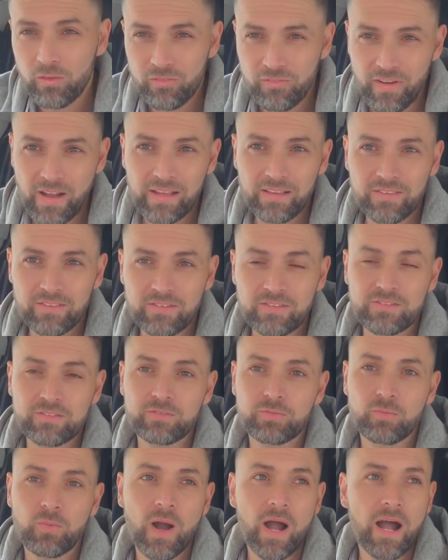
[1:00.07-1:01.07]
the
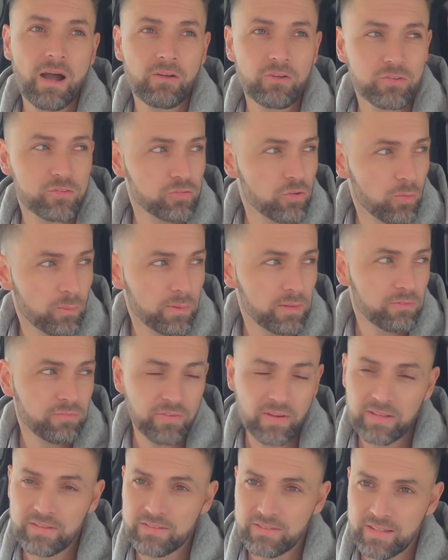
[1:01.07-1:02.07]
fans, wow, so many
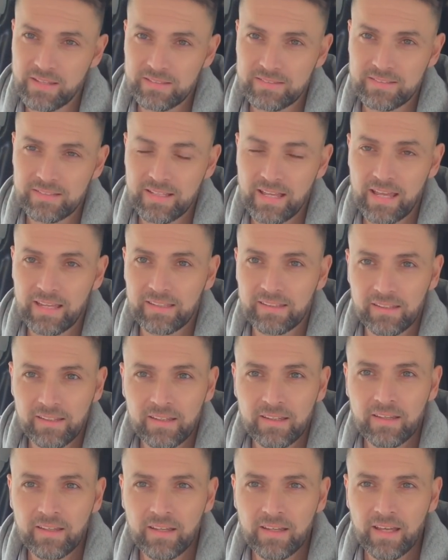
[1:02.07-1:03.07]
fans here today.
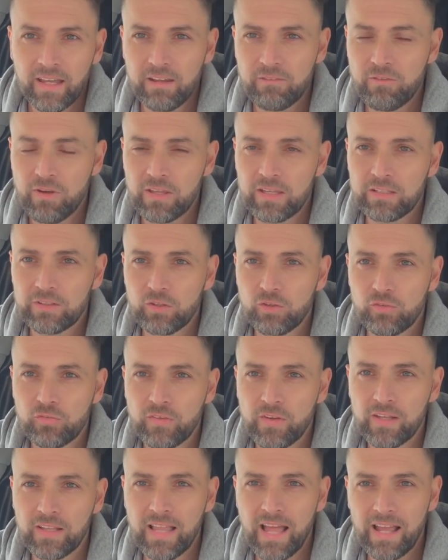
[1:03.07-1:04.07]
It really does
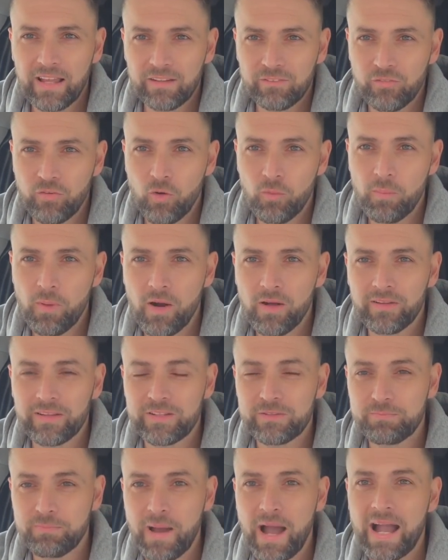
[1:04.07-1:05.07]
feel like football
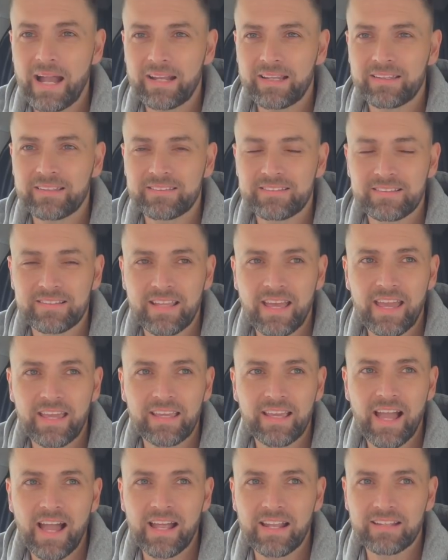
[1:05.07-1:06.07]
is back
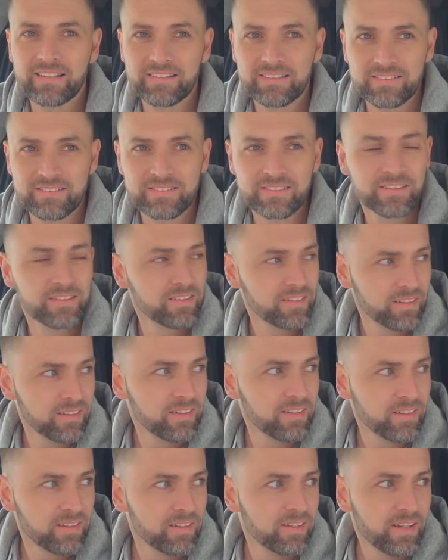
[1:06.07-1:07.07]
today, and
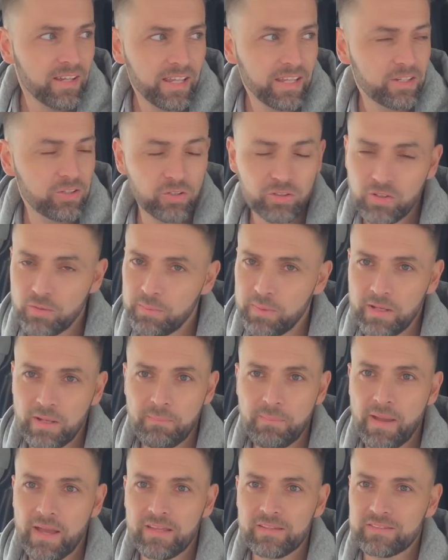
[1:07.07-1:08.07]
it couldn't have been
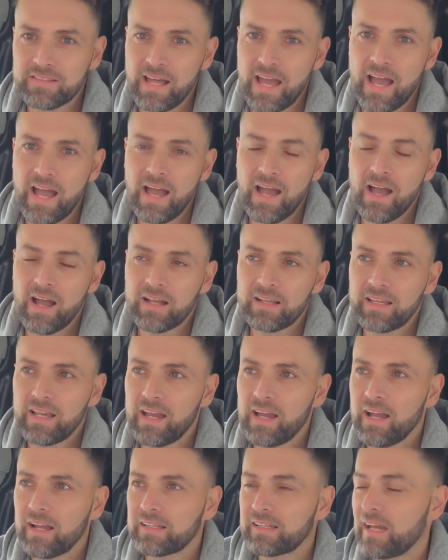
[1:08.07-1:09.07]
a better start.
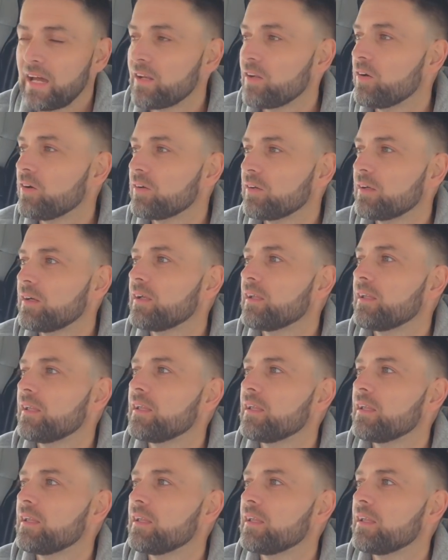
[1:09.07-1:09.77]
I cannot